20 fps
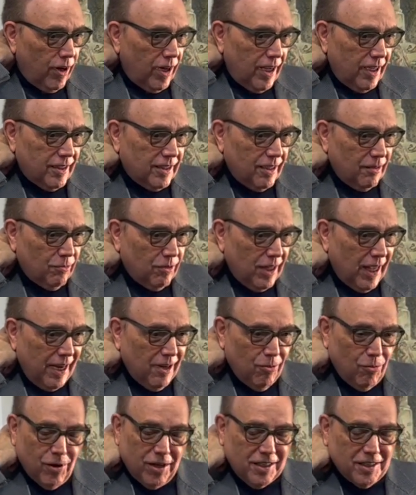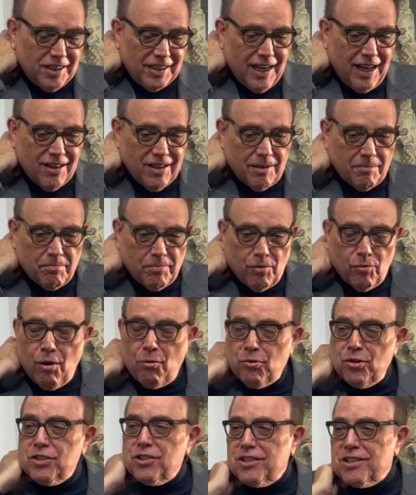And I said, well, I don't want to sell it, but
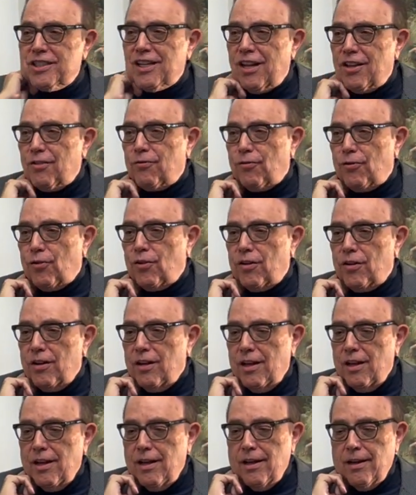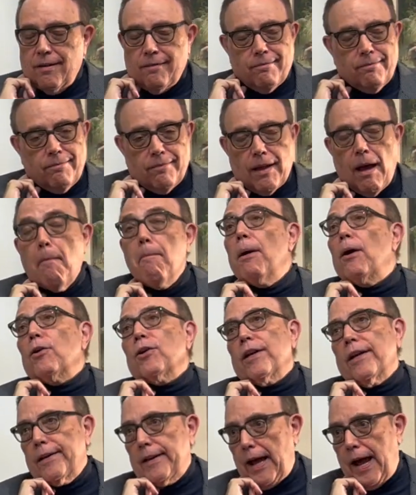what would you sell it for? $1
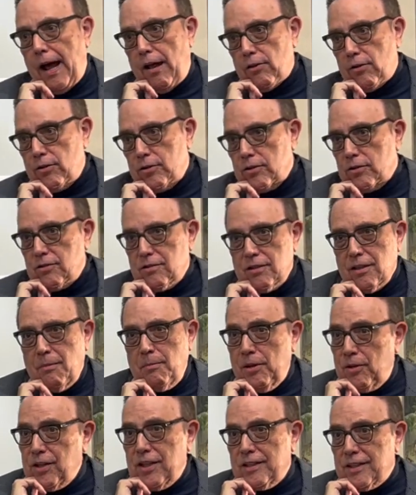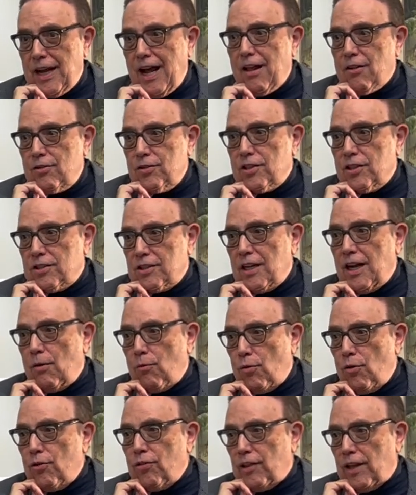million. $1 million is not
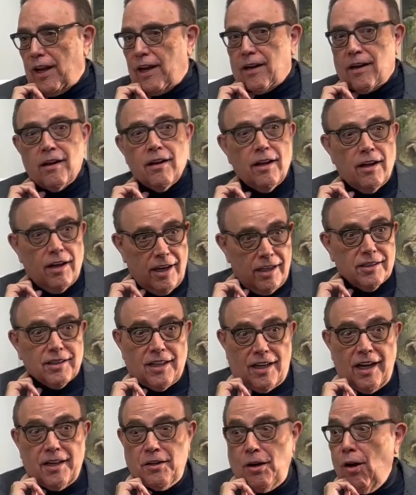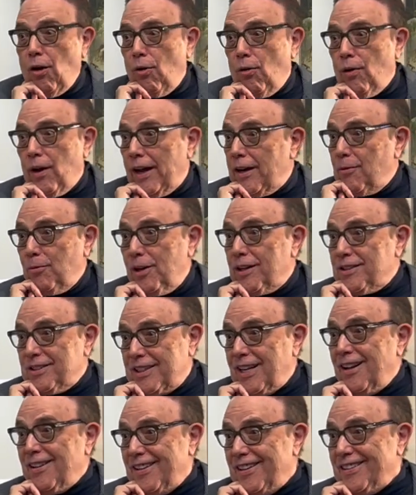worth that. I said, I know, I don't want to
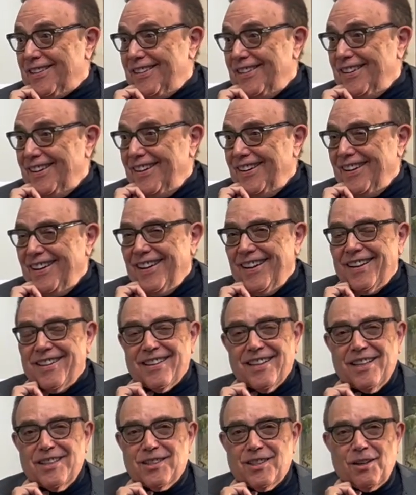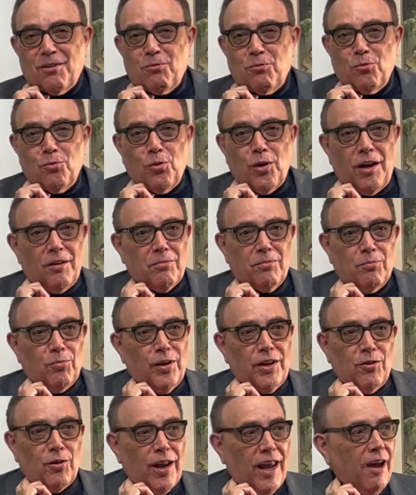sell it. They said, well, we
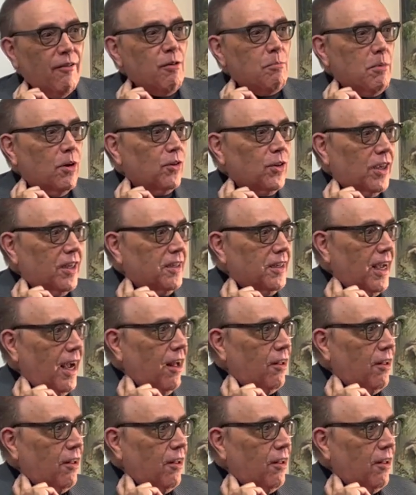don't have $1 million.